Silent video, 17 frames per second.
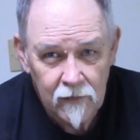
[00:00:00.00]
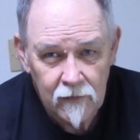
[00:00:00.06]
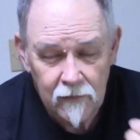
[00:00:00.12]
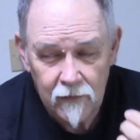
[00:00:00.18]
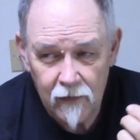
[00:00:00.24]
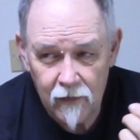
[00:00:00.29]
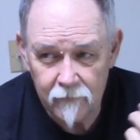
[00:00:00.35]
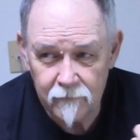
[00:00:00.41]

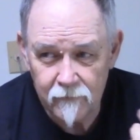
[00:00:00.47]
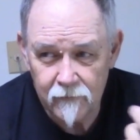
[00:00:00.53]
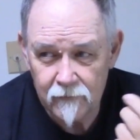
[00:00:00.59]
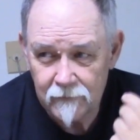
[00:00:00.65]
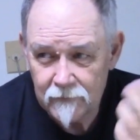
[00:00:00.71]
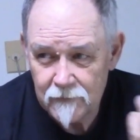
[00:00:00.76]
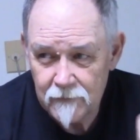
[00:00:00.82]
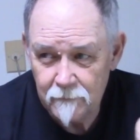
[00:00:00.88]

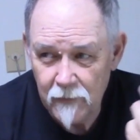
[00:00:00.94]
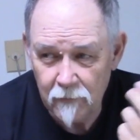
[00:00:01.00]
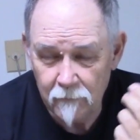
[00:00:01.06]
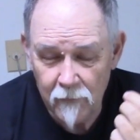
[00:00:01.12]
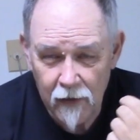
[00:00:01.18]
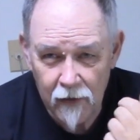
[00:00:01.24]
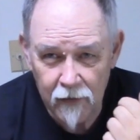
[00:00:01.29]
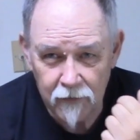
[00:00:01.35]
It's
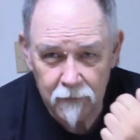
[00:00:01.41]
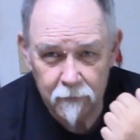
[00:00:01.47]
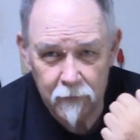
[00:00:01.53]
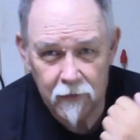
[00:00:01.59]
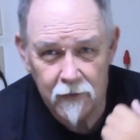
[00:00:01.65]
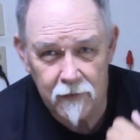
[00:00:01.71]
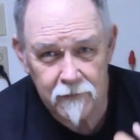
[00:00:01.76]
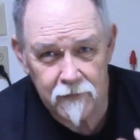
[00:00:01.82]
been my
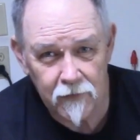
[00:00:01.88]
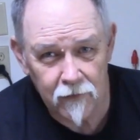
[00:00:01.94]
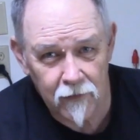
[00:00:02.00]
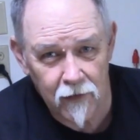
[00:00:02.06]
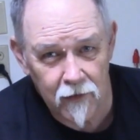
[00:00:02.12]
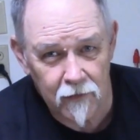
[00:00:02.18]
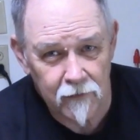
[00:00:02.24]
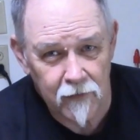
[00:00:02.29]
experience that a
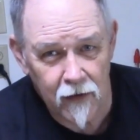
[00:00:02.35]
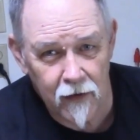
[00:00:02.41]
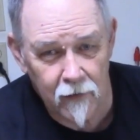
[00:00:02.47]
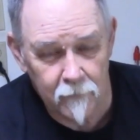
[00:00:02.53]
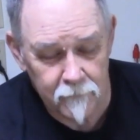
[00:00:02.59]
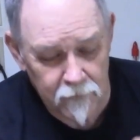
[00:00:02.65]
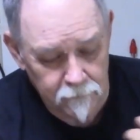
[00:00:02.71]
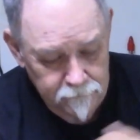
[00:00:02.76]
lot of
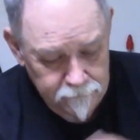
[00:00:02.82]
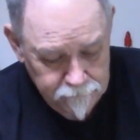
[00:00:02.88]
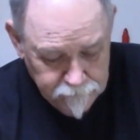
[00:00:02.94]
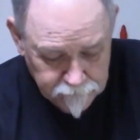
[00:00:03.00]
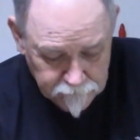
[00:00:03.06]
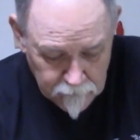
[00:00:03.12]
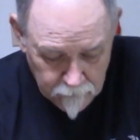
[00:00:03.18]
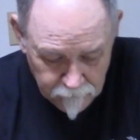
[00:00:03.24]
times
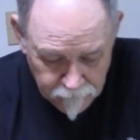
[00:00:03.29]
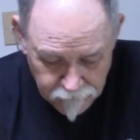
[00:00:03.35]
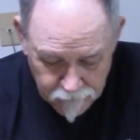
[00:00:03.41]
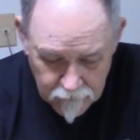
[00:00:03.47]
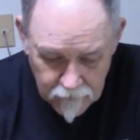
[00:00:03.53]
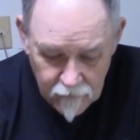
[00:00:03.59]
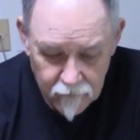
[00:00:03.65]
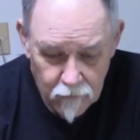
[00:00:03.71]

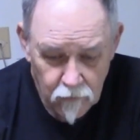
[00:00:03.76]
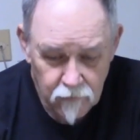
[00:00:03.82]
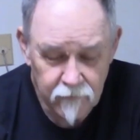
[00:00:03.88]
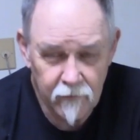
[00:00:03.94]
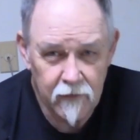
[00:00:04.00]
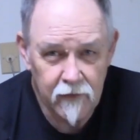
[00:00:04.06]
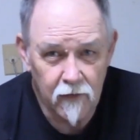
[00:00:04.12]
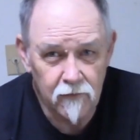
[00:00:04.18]

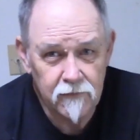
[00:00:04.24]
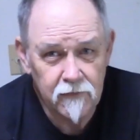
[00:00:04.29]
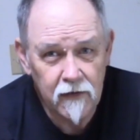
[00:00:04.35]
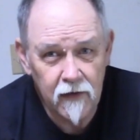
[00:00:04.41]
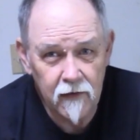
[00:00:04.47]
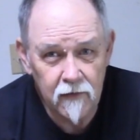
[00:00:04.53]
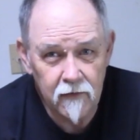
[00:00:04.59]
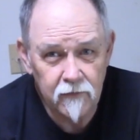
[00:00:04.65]
those videos
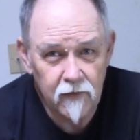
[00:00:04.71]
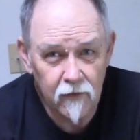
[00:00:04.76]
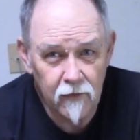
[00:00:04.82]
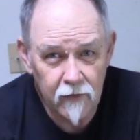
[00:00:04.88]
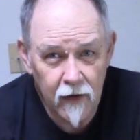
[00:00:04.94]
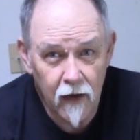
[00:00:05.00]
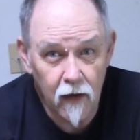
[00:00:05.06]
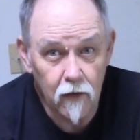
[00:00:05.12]
tend to
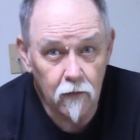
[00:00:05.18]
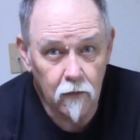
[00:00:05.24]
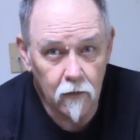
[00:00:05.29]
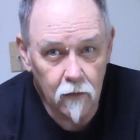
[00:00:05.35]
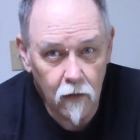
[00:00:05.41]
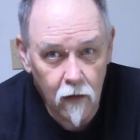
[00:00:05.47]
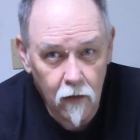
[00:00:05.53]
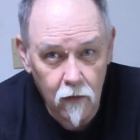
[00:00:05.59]
turn out
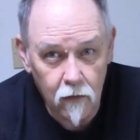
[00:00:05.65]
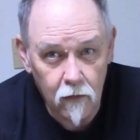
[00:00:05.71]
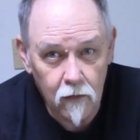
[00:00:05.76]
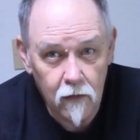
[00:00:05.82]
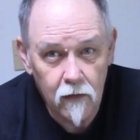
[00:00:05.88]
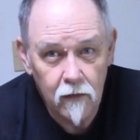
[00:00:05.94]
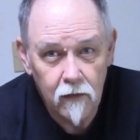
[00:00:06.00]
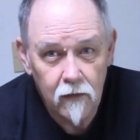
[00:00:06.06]

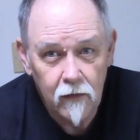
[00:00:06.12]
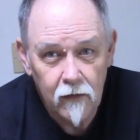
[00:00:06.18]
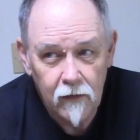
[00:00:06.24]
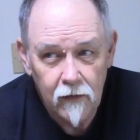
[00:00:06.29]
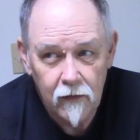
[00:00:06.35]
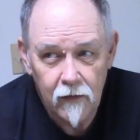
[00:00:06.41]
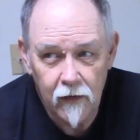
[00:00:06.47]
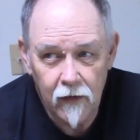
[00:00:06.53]
long,
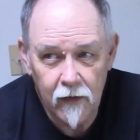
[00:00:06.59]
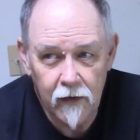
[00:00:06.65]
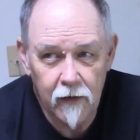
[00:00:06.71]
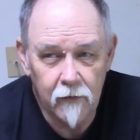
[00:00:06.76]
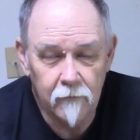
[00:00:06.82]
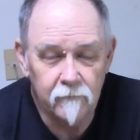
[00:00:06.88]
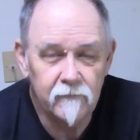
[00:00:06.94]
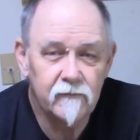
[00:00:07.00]

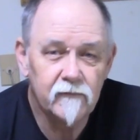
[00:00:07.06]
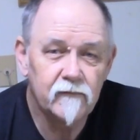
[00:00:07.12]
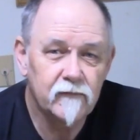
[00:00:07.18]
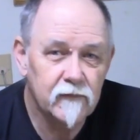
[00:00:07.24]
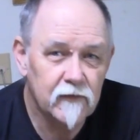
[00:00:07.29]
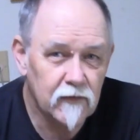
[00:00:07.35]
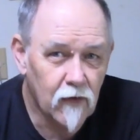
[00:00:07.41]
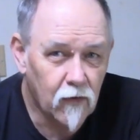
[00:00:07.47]
and
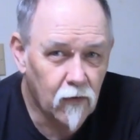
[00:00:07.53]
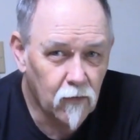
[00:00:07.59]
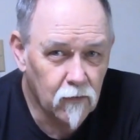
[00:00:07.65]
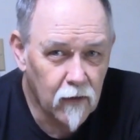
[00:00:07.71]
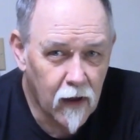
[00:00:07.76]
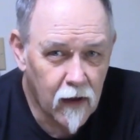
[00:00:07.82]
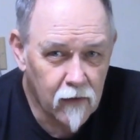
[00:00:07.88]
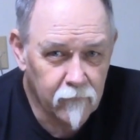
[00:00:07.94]
there's a
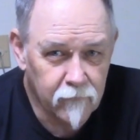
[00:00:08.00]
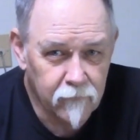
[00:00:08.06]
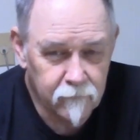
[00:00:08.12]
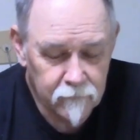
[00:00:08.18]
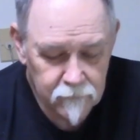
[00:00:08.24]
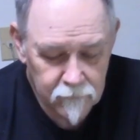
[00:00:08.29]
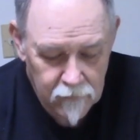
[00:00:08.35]
whole lot of